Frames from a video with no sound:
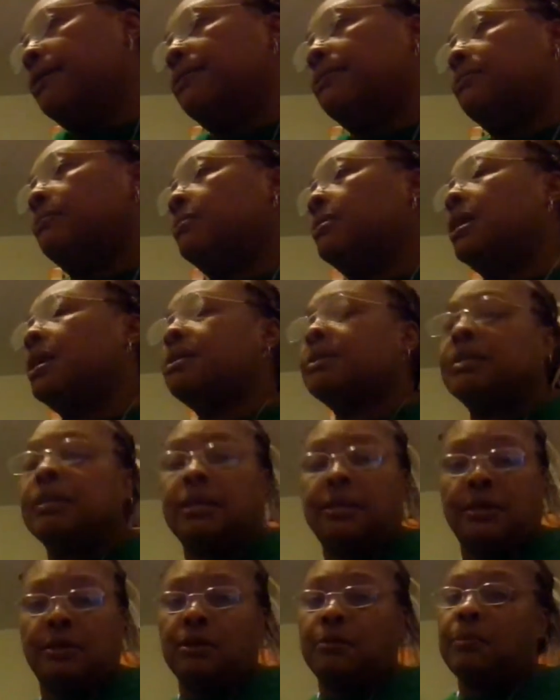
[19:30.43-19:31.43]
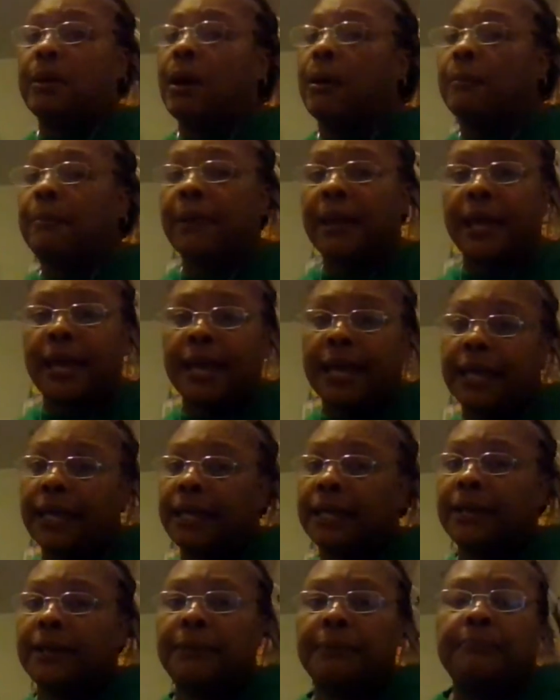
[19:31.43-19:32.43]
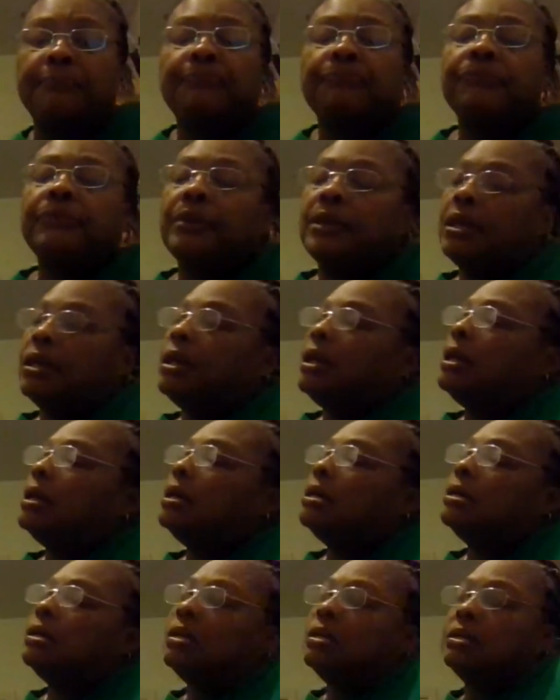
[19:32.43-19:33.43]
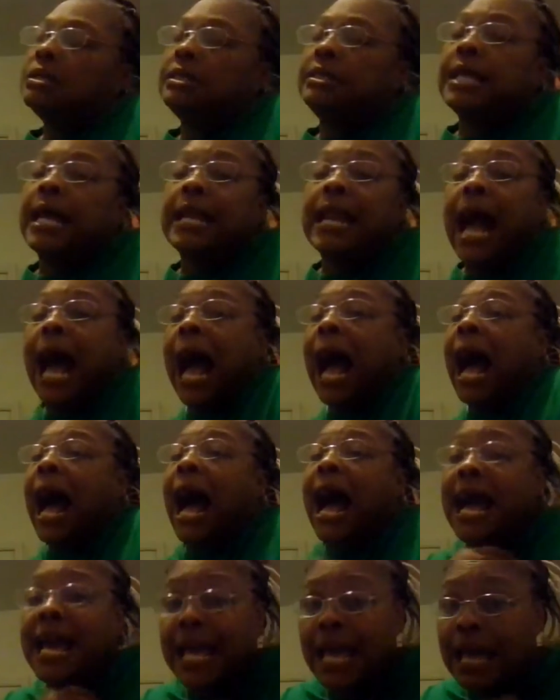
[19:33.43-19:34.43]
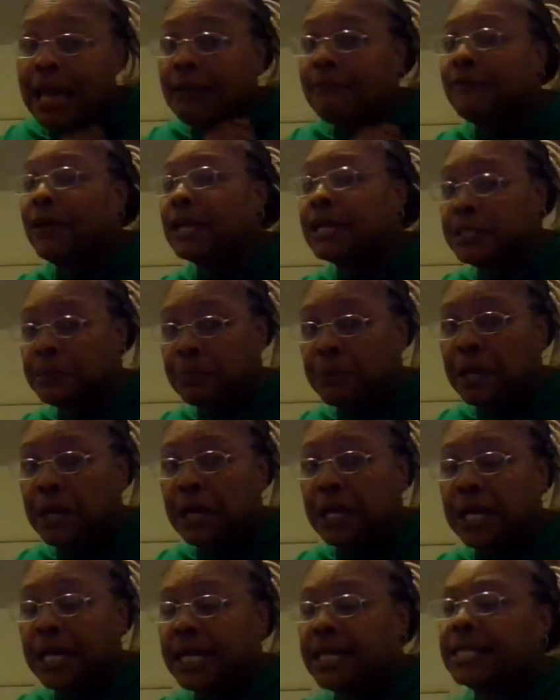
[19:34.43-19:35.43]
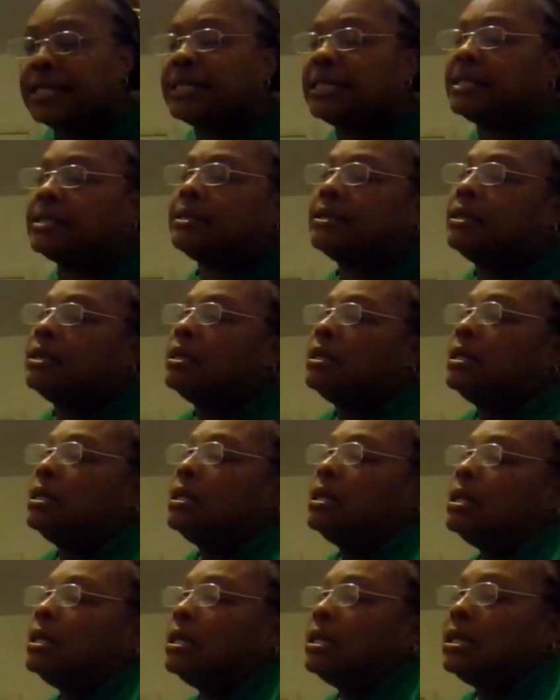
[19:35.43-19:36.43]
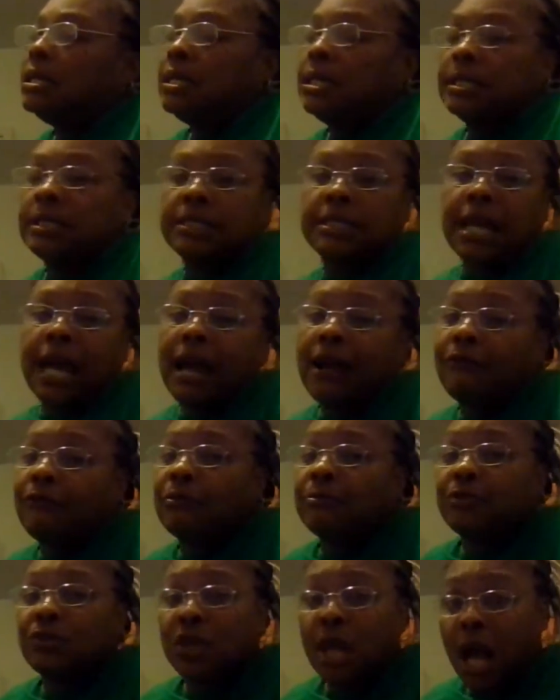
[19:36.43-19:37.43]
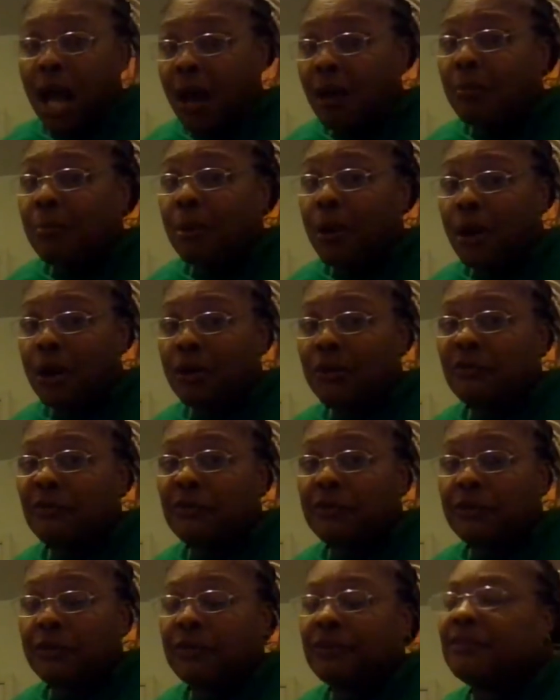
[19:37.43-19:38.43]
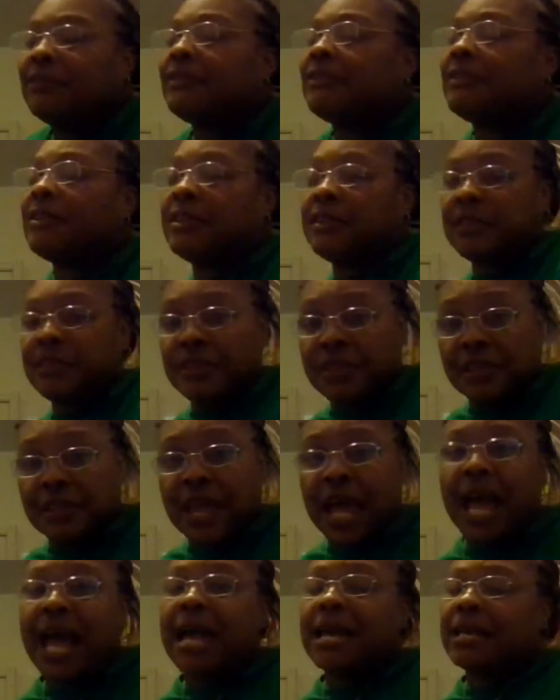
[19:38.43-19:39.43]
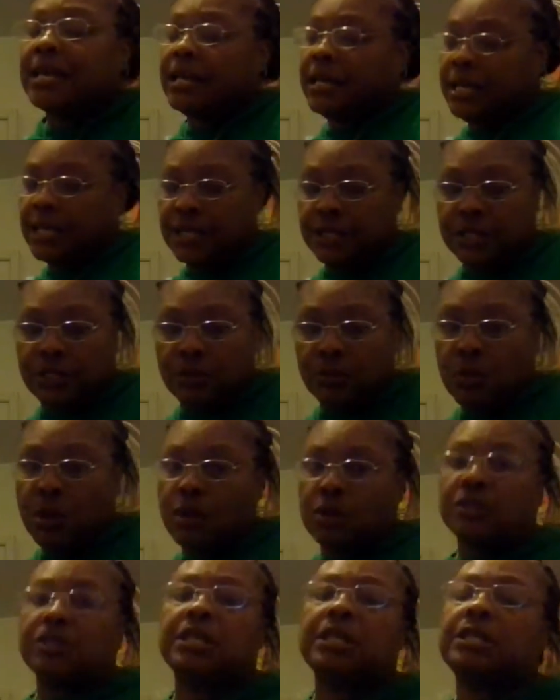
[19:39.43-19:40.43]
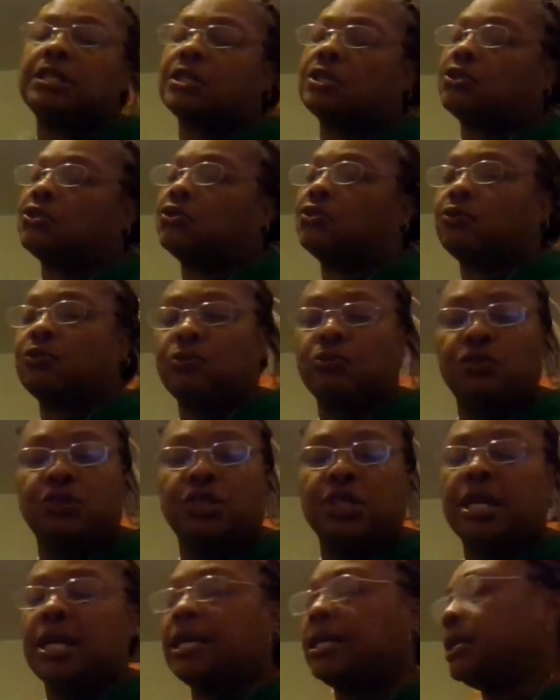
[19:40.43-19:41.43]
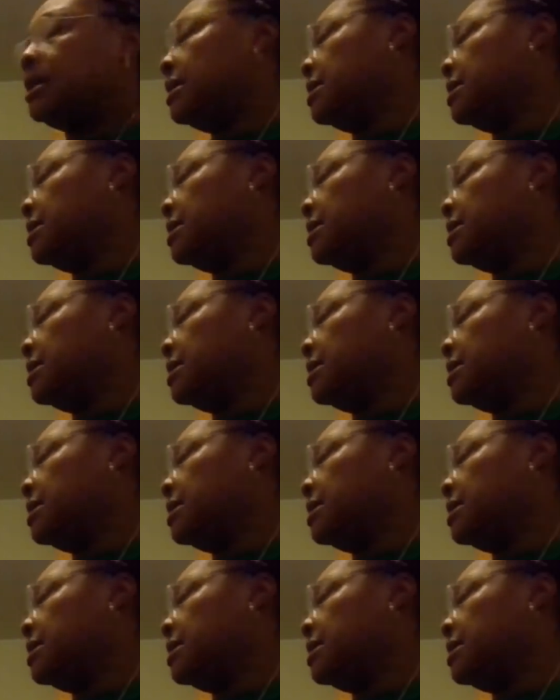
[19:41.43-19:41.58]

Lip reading: when I tell you about pain that I have experienced, aside from childbirth, that is the worst. It's excruciating.